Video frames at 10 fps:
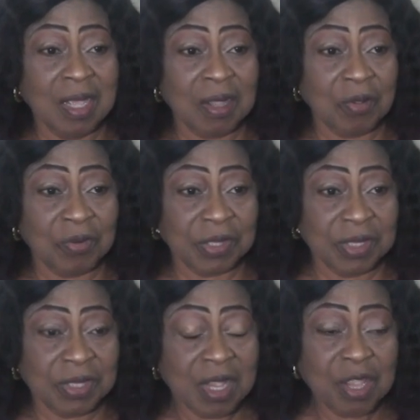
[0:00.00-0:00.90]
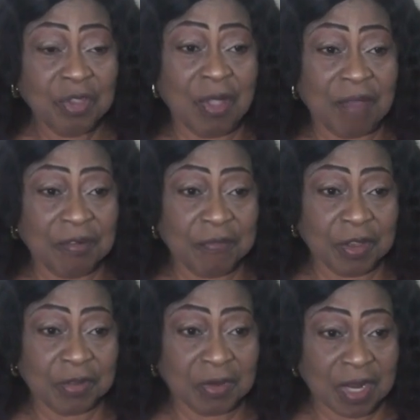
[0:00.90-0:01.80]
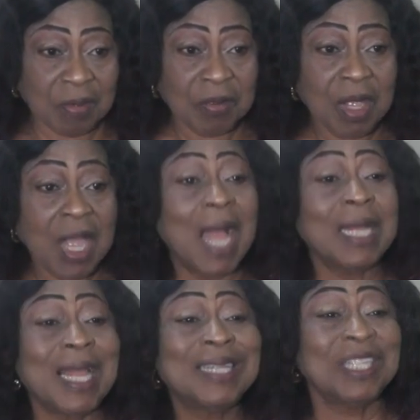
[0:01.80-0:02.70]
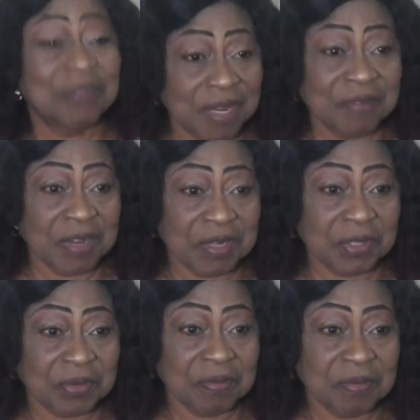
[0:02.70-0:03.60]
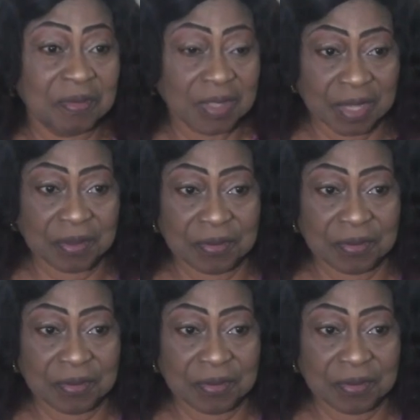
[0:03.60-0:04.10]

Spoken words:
countries you have referred to now. And that is very, very soon. Thank you.